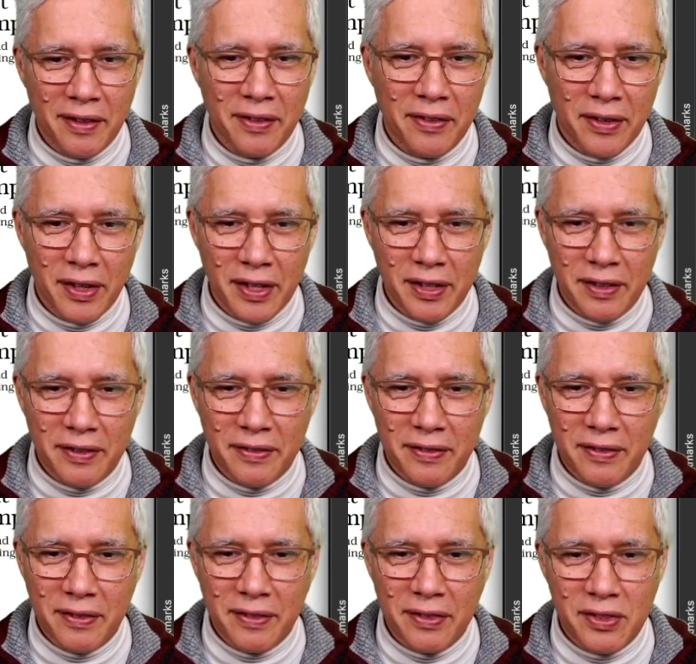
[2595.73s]
Right?
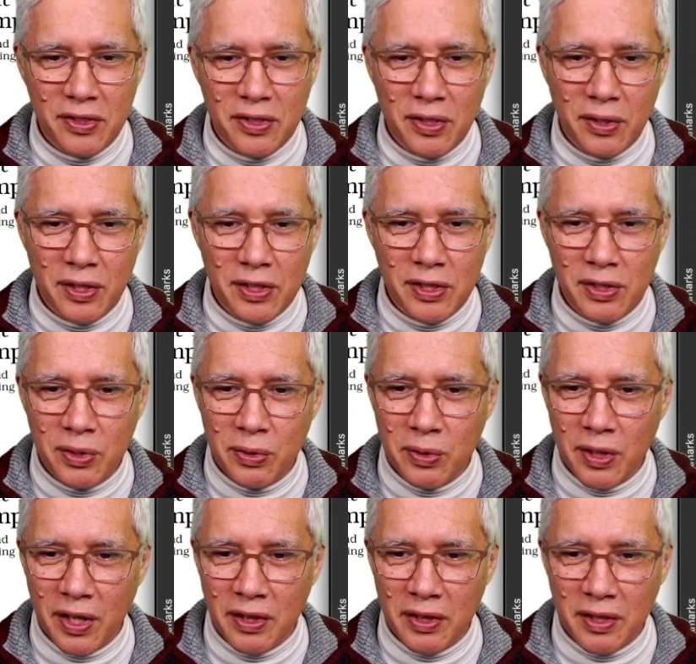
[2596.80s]
So let's
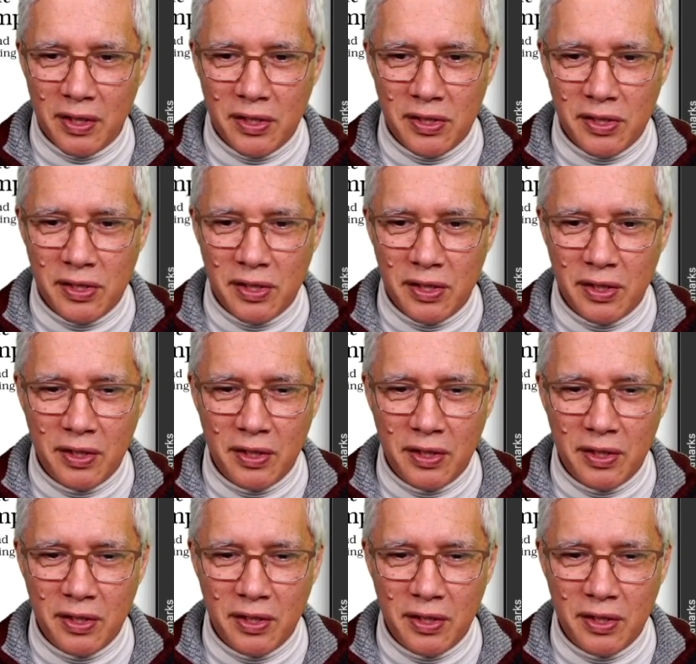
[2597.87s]
create this.